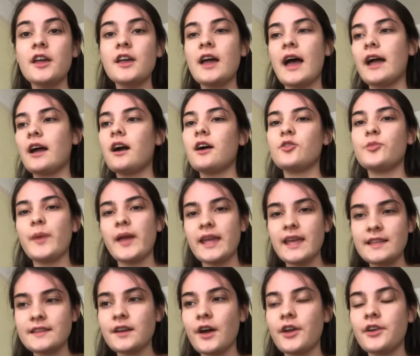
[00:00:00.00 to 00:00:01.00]
and Cardiff Bay
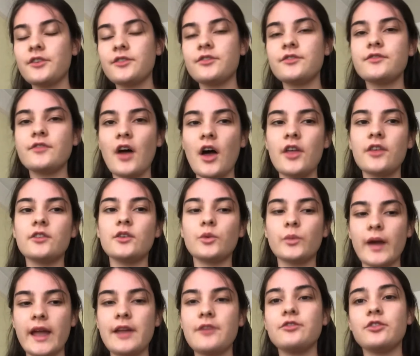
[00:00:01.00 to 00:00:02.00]
is kind of further
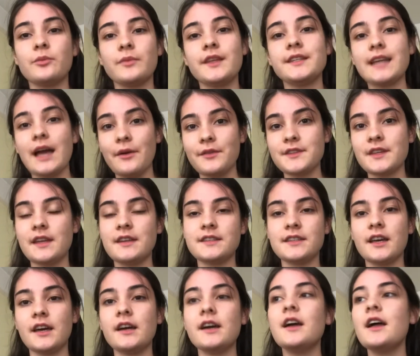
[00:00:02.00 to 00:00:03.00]
away from the town
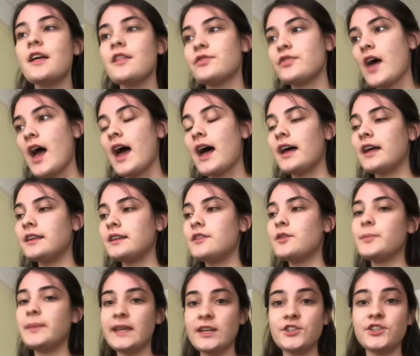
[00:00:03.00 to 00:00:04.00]
centre than the
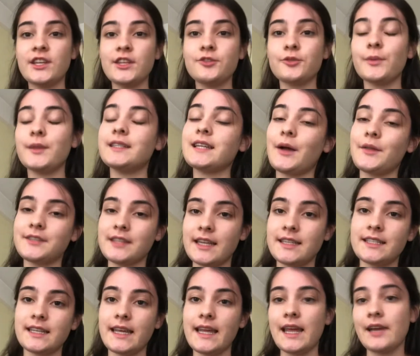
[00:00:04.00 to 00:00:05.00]
beach is from the town
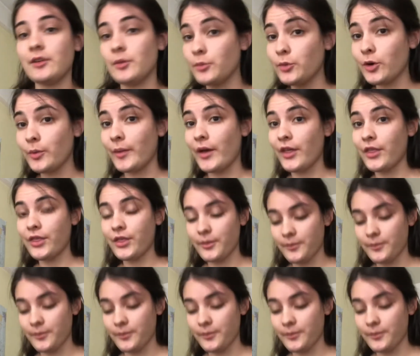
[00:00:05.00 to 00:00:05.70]
centre here in Bournemouth.